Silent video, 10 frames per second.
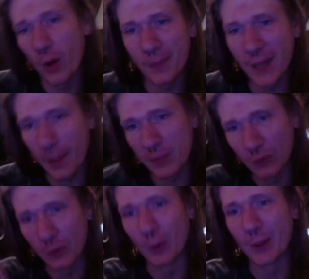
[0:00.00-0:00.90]
to episode
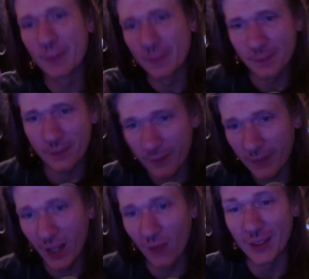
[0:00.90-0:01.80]
4
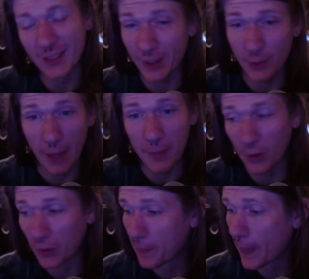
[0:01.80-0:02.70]
of Inside the Rabbit Hole.